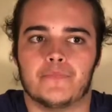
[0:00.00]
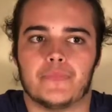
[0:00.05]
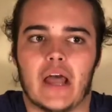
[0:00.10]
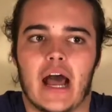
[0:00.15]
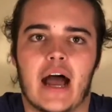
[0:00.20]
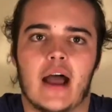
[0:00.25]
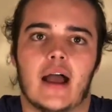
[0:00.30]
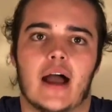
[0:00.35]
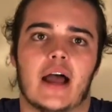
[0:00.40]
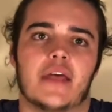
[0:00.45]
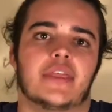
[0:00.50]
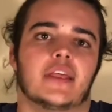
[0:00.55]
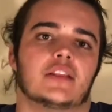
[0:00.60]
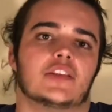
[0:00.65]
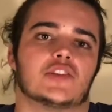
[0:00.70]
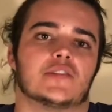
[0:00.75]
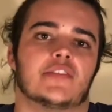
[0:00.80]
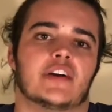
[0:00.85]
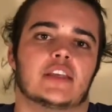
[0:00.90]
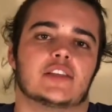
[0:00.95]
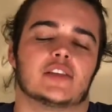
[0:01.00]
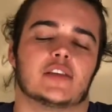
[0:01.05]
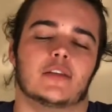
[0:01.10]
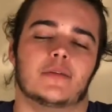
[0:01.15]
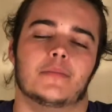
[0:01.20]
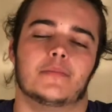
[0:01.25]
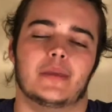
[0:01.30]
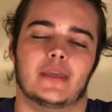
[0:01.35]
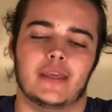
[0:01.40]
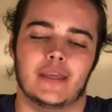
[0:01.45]
I think this fight is going
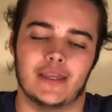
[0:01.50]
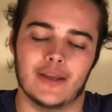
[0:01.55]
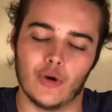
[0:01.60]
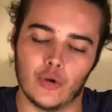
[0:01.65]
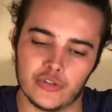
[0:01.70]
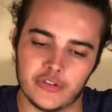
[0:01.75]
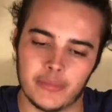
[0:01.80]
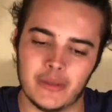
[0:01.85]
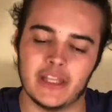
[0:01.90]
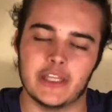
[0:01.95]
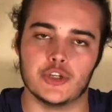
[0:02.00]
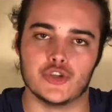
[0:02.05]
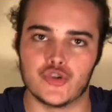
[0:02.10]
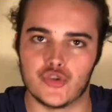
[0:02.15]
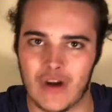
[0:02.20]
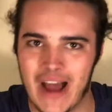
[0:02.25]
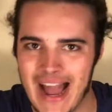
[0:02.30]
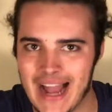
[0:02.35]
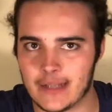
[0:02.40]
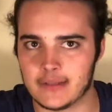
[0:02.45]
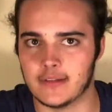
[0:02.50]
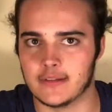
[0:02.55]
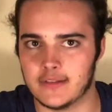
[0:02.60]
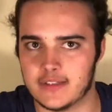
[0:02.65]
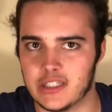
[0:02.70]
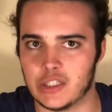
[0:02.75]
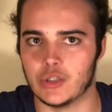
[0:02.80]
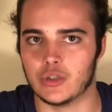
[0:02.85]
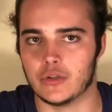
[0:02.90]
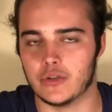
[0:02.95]
to be ultimately dragged
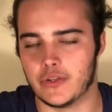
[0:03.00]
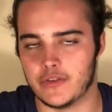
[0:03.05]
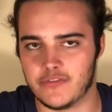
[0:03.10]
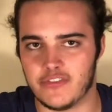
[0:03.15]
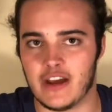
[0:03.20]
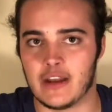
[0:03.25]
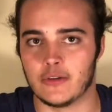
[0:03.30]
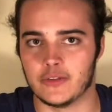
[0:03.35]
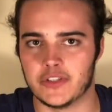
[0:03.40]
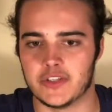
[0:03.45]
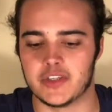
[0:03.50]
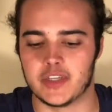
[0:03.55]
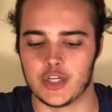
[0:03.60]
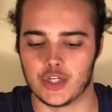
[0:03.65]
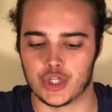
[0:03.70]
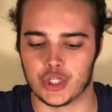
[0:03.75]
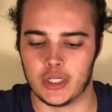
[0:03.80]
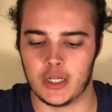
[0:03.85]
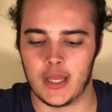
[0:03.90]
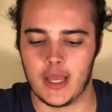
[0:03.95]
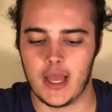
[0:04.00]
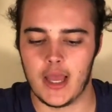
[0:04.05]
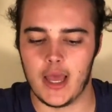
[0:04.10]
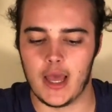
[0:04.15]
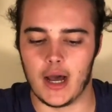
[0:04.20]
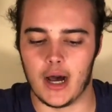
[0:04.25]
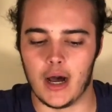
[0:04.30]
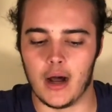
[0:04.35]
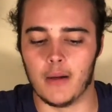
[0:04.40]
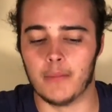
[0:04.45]
until the final decision.
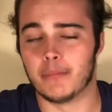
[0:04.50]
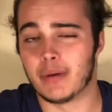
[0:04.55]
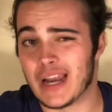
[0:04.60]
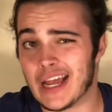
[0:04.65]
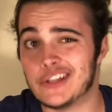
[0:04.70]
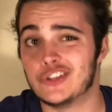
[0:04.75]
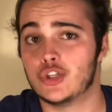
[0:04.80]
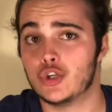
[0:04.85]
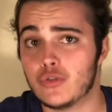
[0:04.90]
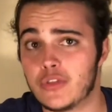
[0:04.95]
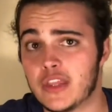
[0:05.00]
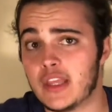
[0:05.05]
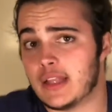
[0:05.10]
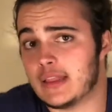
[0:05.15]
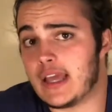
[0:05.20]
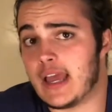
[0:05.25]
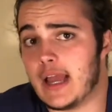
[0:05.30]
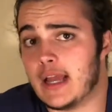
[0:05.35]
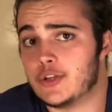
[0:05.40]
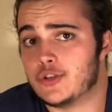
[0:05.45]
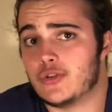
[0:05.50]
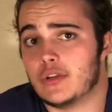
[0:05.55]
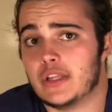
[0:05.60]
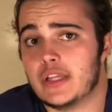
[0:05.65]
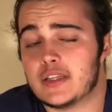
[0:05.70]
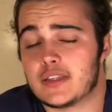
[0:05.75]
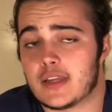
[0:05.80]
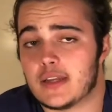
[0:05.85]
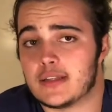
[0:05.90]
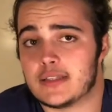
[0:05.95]
But I do think that Andrea Lee
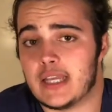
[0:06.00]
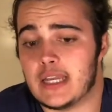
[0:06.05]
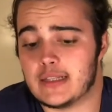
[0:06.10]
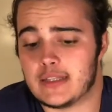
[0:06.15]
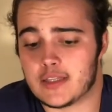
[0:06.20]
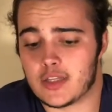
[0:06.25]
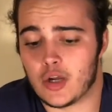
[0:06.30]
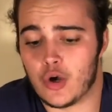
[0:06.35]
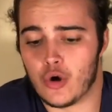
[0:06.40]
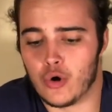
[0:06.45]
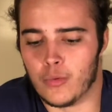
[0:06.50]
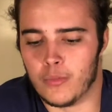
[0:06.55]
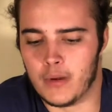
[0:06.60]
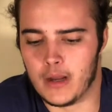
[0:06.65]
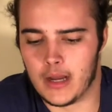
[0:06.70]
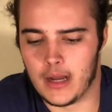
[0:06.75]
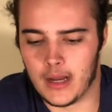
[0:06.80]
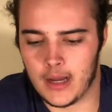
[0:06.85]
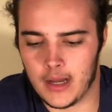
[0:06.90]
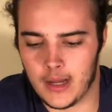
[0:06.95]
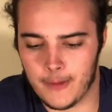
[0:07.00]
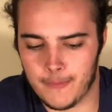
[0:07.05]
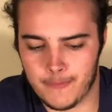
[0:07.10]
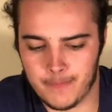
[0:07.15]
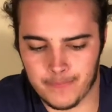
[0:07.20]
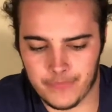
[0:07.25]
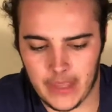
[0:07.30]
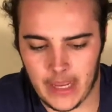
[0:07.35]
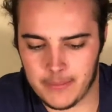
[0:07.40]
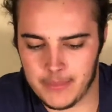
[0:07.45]
is going to take this home.
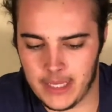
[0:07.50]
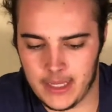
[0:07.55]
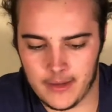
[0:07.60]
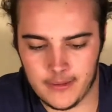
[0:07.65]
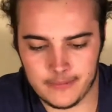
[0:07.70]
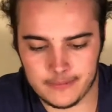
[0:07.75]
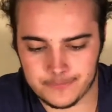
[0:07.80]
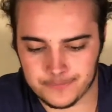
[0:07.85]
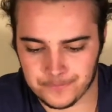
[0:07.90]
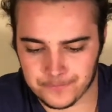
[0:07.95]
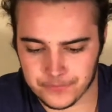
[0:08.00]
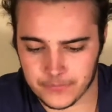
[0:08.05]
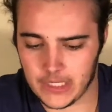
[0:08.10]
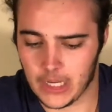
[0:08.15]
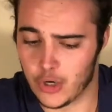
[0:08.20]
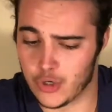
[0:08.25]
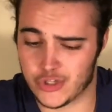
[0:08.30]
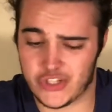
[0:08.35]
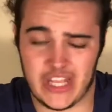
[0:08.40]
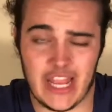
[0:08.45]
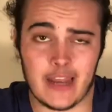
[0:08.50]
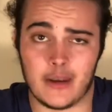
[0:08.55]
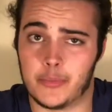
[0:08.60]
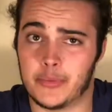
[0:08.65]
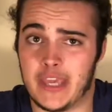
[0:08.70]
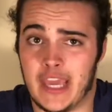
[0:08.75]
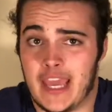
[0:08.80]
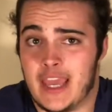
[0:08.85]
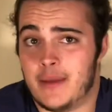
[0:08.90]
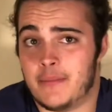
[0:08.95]
Her stand-up
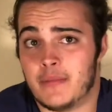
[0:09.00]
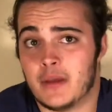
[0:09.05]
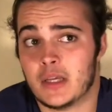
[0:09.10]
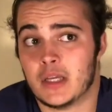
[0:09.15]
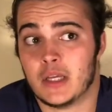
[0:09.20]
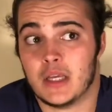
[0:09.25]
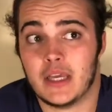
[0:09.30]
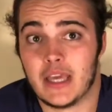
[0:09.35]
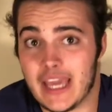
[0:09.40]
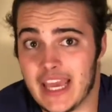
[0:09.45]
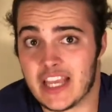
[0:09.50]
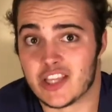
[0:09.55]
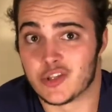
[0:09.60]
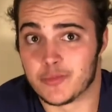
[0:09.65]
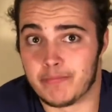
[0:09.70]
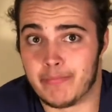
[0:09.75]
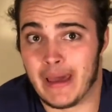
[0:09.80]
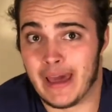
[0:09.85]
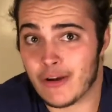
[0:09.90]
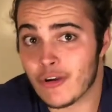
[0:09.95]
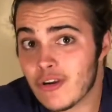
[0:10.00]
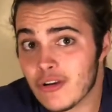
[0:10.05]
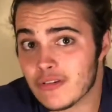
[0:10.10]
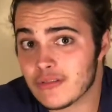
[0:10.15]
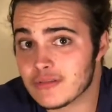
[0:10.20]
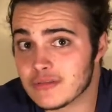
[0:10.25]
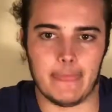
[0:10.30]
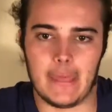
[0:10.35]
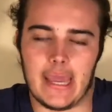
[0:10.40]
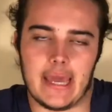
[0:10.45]
game is
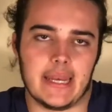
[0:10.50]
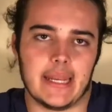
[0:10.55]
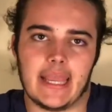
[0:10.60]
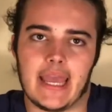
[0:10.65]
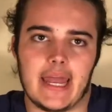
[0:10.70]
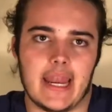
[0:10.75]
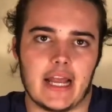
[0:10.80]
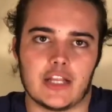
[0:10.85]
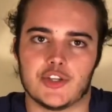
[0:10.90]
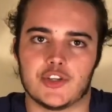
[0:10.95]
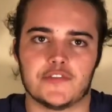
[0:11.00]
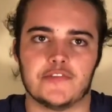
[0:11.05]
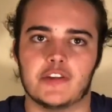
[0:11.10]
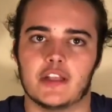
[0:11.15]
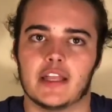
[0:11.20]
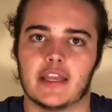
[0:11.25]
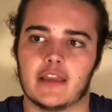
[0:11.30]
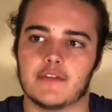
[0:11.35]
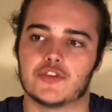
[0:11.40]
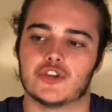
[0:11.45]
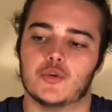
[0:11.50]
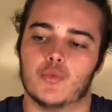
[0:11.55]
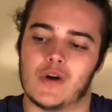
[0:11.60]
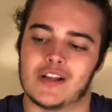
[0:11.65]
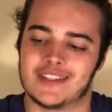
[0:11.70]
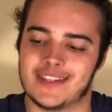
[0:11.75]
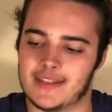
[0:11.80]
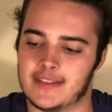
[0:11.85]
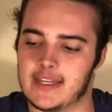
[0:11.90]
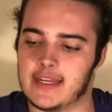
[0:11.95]
better. And again, I just feel like if she
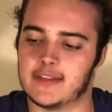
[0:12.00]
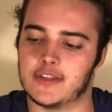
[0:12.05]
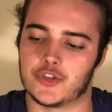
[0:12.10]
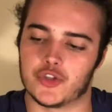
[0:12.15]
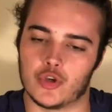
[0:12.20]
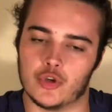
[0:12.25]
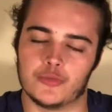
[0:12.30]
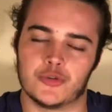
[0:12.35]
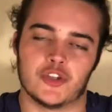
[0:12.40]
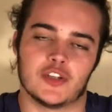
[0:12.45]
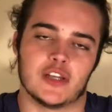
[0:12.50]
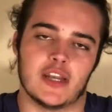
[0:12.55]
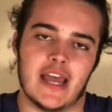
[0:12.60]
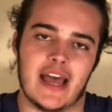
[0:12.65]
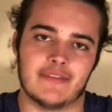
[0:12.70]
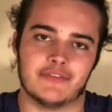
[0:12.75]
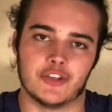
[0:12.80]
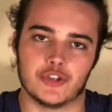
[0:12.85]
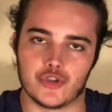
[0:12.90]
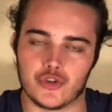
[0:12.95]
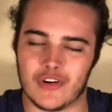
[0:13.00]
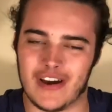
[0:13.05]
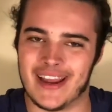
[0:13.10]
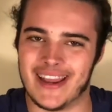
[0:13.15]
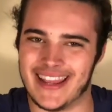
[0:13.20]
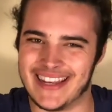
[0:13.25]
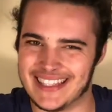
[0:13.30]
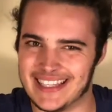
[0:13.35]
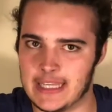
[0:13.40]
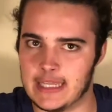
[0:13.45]
wants to take this home, she's going to have to try
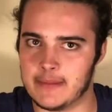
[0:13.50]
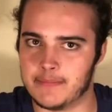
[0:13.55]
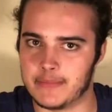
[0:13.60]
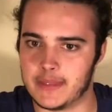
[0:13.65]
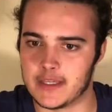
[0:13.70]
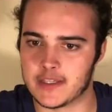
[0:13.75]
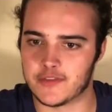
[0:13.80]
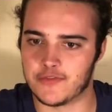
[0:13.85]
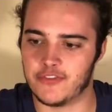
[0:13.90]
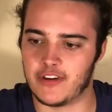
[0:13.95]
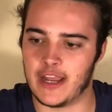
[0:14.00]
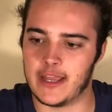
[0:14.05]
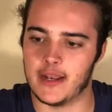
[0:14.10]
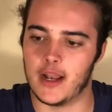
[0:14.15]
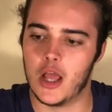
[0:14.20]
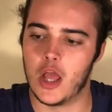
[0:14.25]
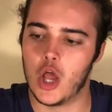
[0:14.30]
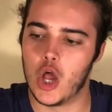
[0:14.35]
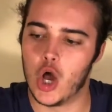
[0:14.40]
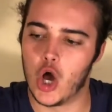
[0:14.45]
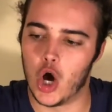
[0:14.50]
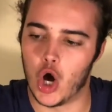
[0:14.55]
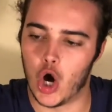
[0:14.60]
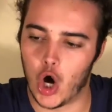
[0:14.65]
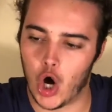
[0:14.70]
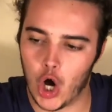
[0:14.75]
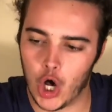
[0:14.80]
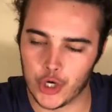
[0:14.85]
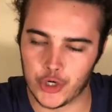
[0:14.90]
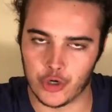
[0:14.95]
and keep this fight
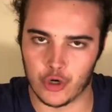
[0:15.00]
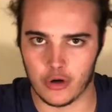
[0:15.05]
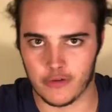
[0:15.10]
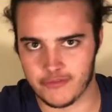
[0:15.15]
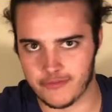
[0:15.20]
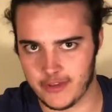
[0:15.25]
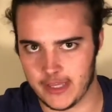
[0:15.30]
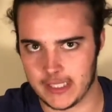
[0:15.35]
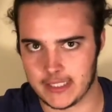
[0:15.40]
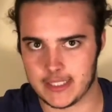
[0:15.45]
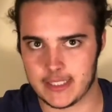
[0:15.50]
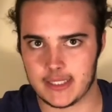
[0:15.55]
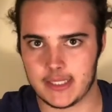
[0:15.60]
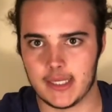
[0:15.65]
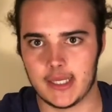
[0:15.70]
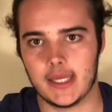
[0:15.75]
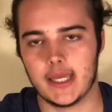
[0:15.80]
on her feet.